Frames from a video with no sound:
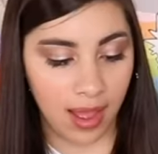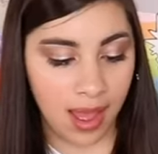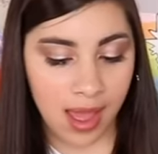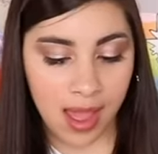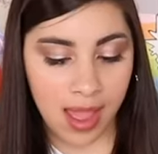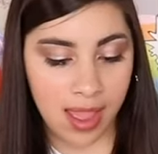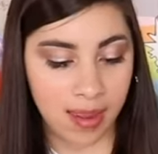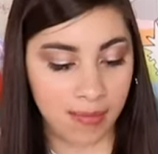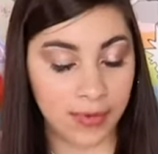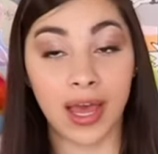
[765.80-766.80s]

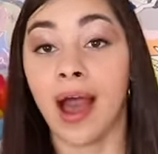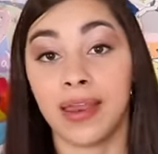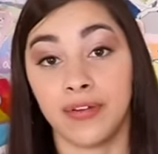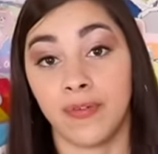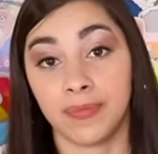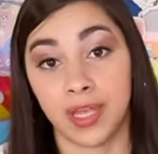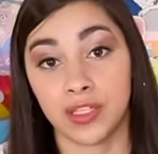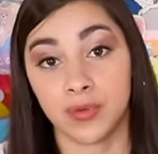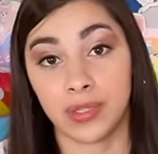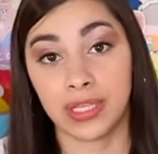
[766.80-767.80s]
I'm kind of
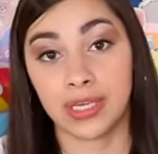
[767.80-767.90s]
obsessed with